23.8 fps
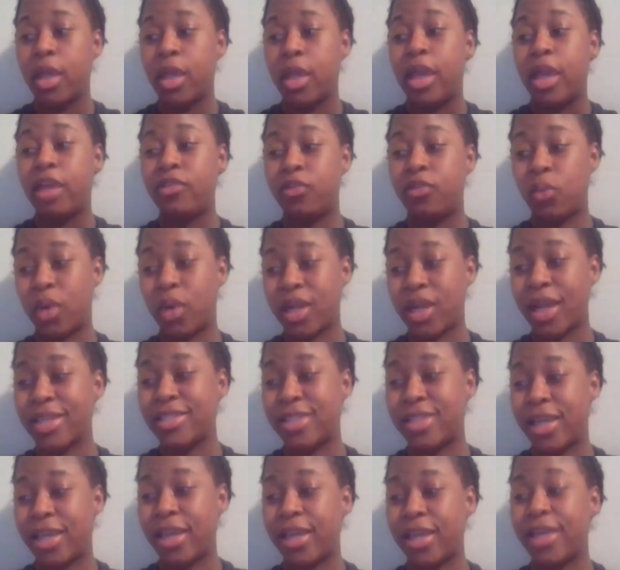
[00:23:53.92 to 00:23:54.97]
If what I
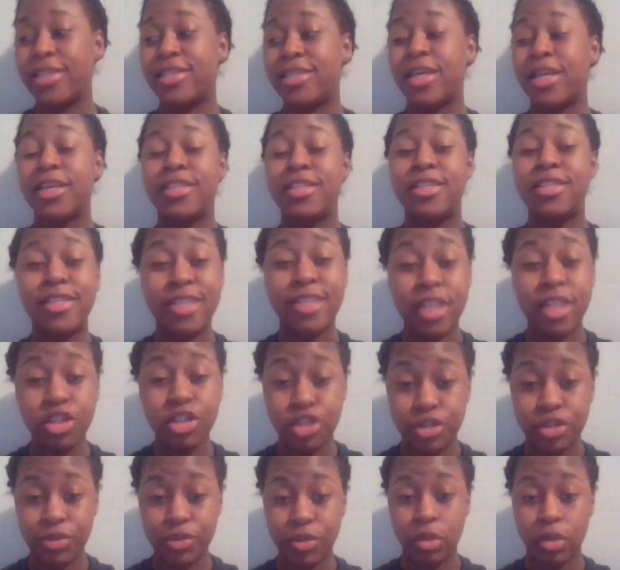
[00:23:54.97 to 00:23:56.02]
say is
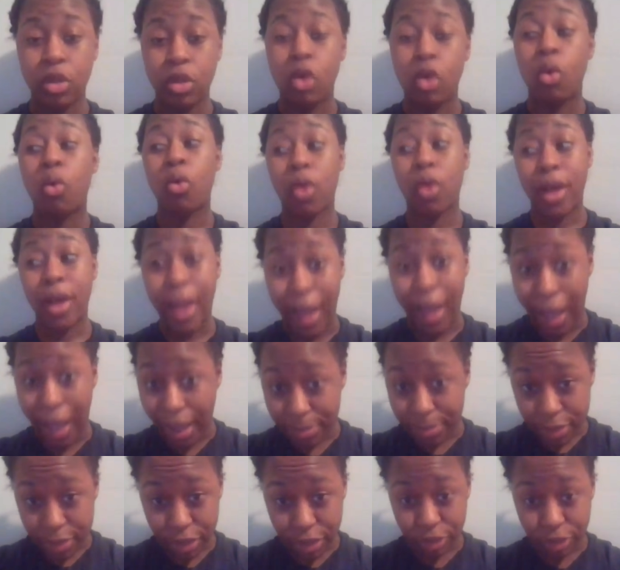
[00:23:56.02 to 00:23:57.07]
essential or
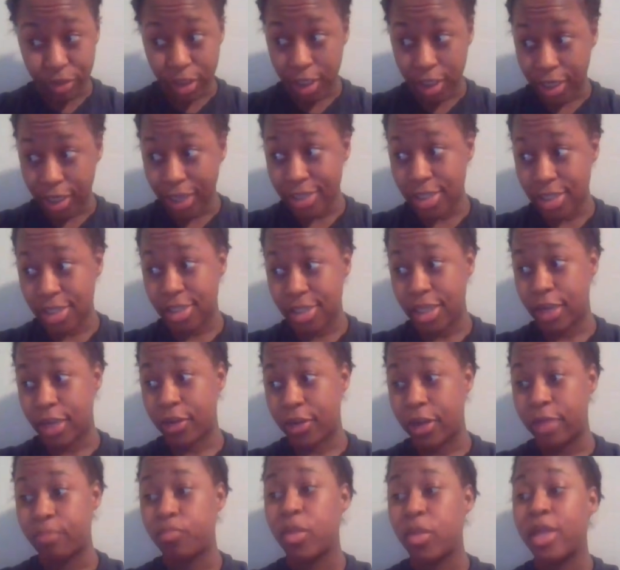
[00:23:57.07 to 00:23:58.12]
absolutely necessary
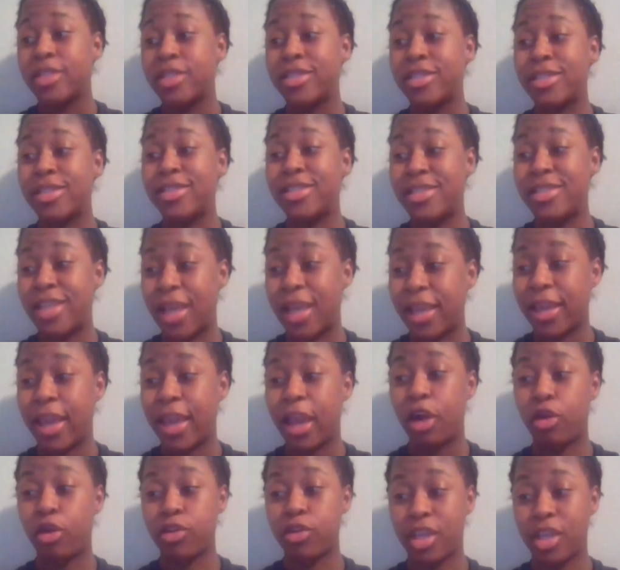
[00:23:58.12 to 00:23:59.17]
to staying
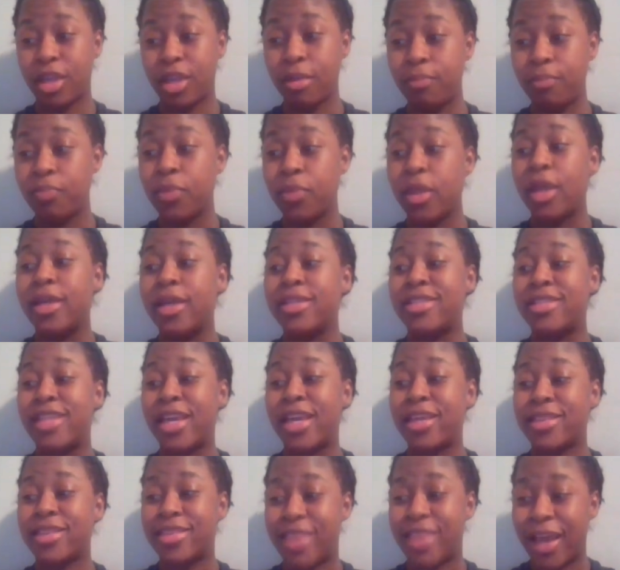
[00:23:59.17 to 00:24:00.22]
healthy,
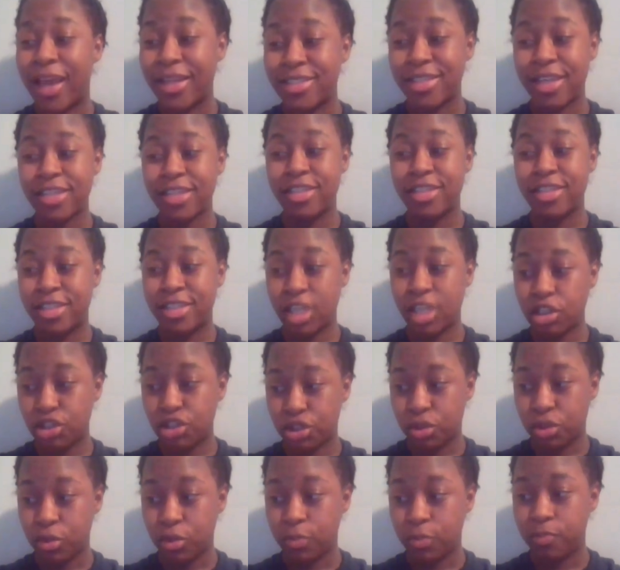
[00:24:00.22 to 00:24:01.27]
say that's
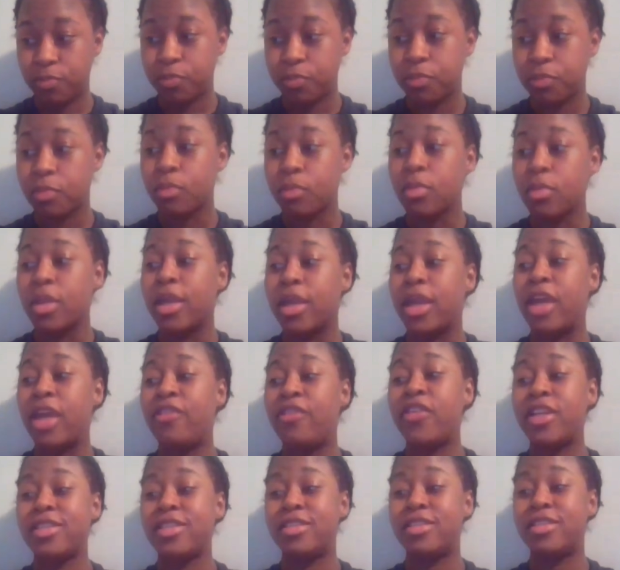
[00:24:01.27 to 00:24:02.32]
essential. If it
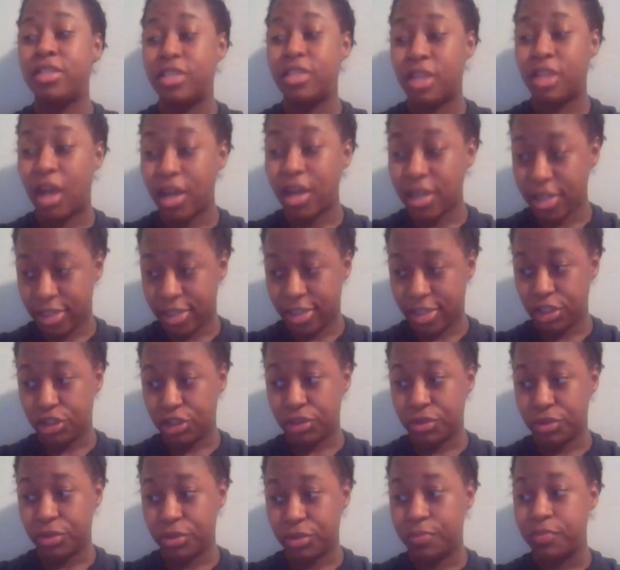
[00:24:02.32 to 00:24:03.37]
is not
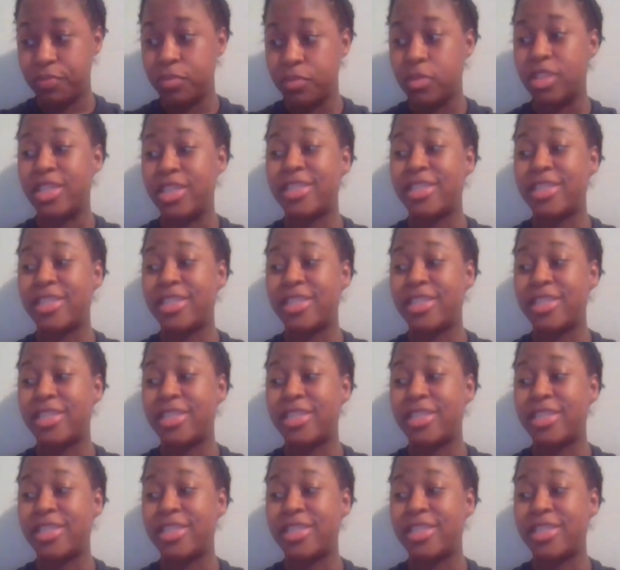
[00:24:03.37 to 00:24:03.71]
essential to